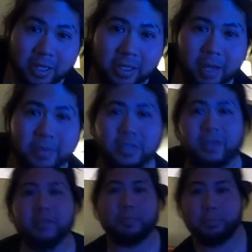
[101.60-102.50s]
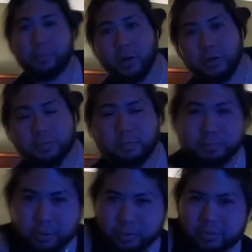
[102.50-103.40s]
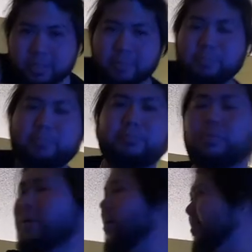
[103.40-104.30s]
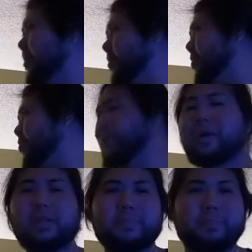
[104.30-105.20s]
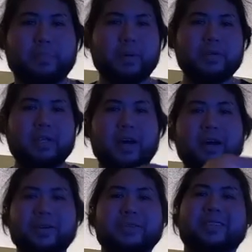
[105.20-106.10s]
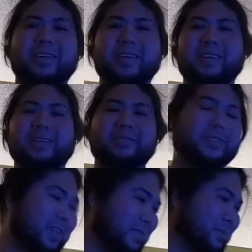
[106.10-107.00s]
another episode of Bros, Brews, and what are they? Boards, Bros, and Hoes. Fuck,